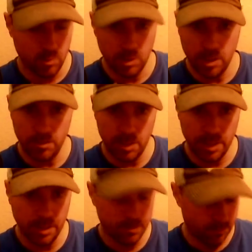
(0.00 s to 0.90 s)
What up,
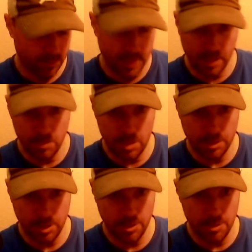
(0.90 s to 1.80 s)
buddy? Thinking
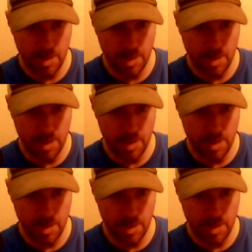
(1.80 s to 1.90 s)
about you and your